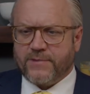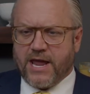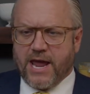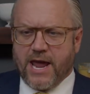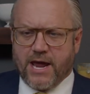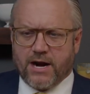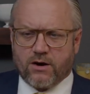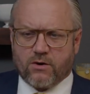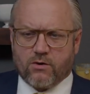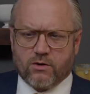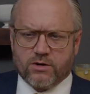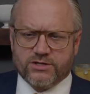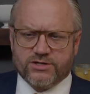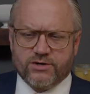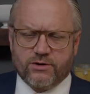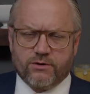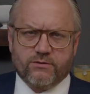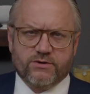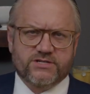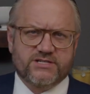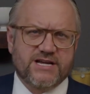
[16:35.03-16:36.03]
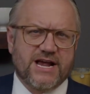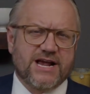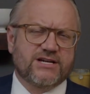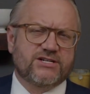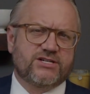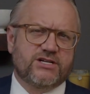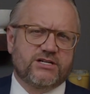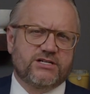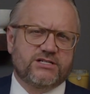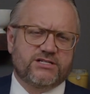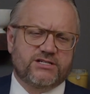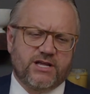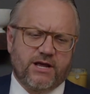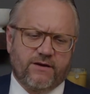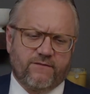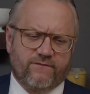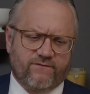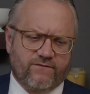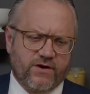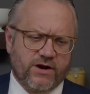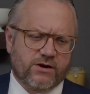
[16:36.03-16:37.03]
And of course, during recessions, they
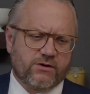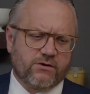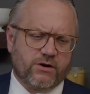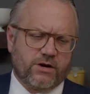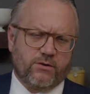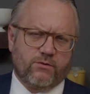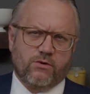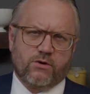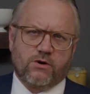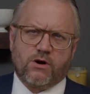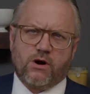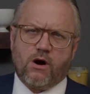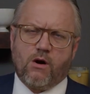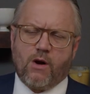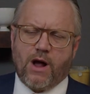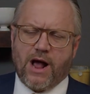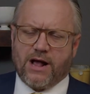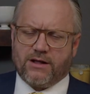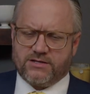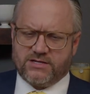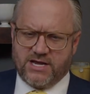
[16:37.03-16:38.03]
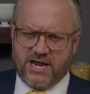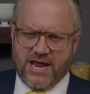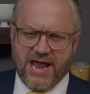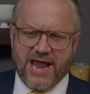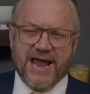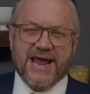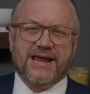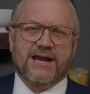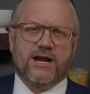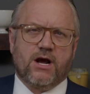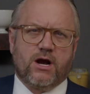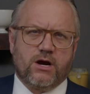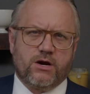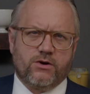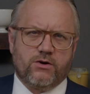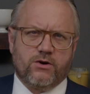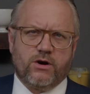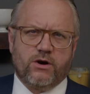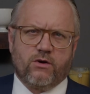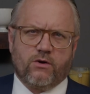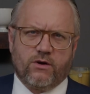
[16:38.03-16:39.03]
frequently will grow out to eight
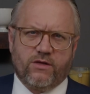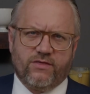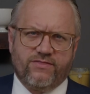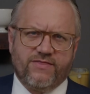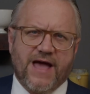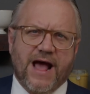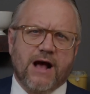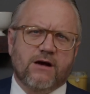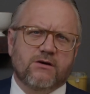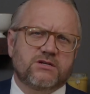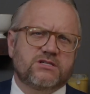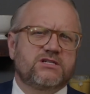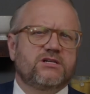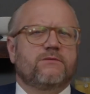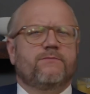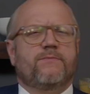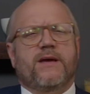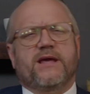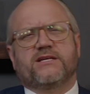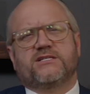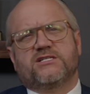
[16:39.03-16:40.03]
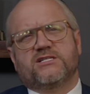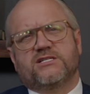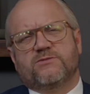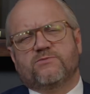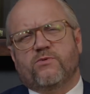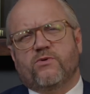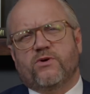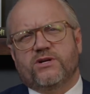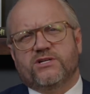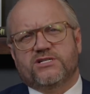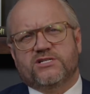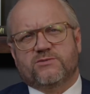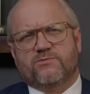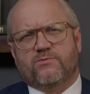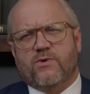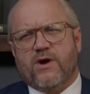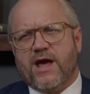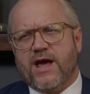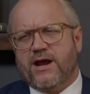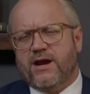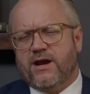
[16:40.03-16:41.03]
hundred or one thousand basis points
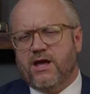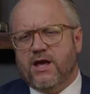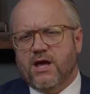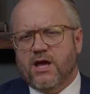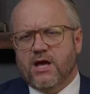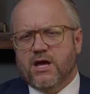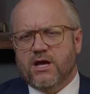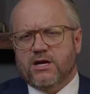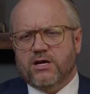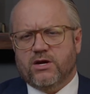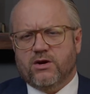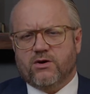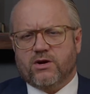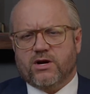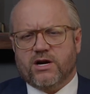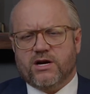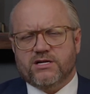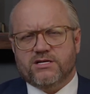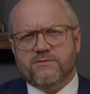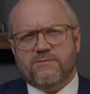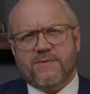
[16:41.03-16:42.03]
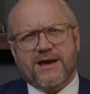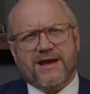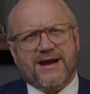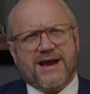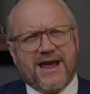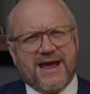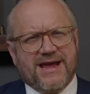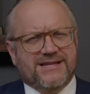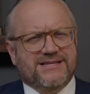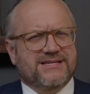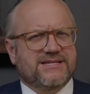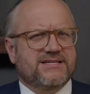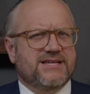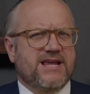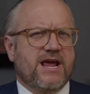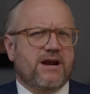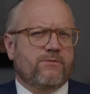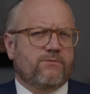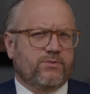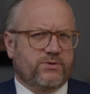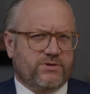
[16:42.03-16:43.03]
spread. You're going to demand eight to
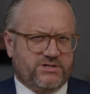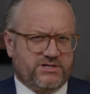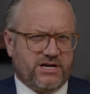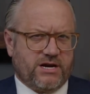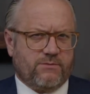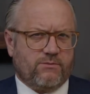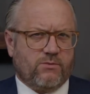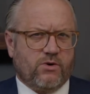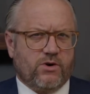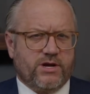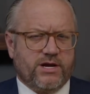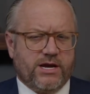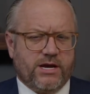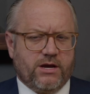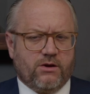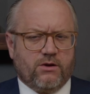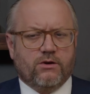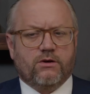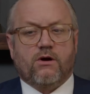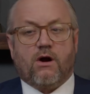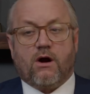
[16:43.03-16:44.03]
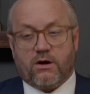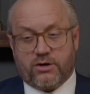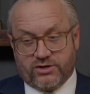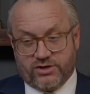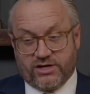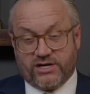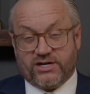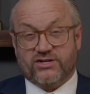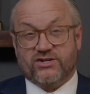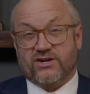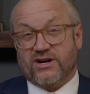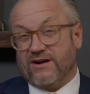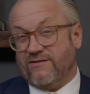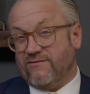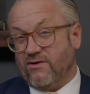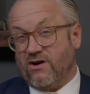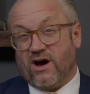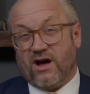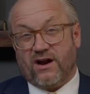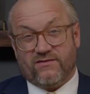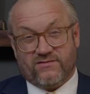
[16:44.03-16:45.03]
ten percent more yield, largely because you're going to have a
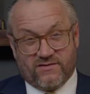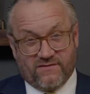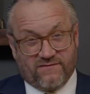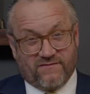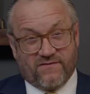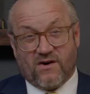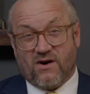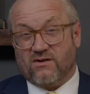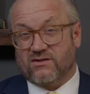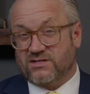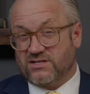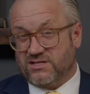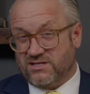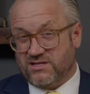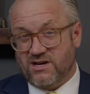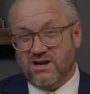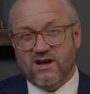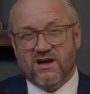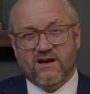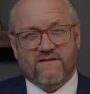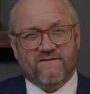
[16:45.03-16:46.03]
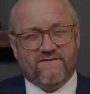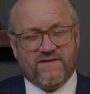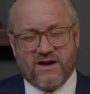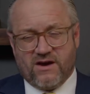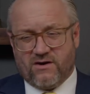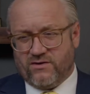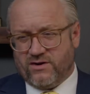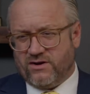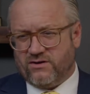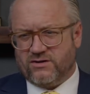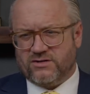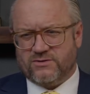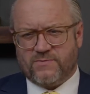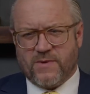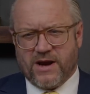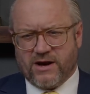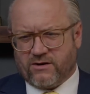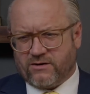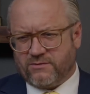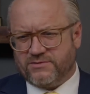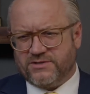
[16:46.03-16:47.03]
lot of defaults, failures,
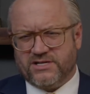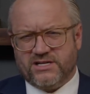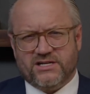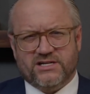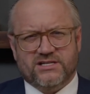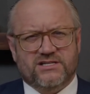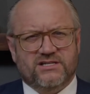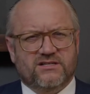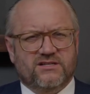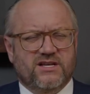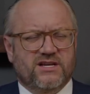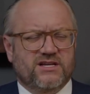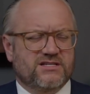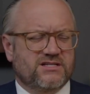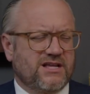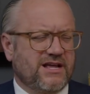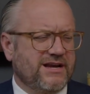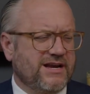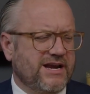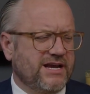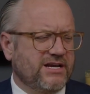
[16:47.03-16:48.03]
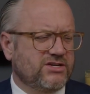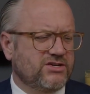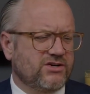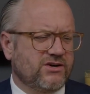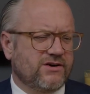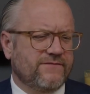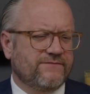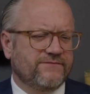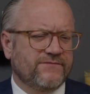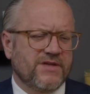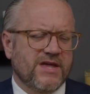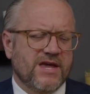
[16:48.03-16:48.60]
bankruptcies, and things of that nature.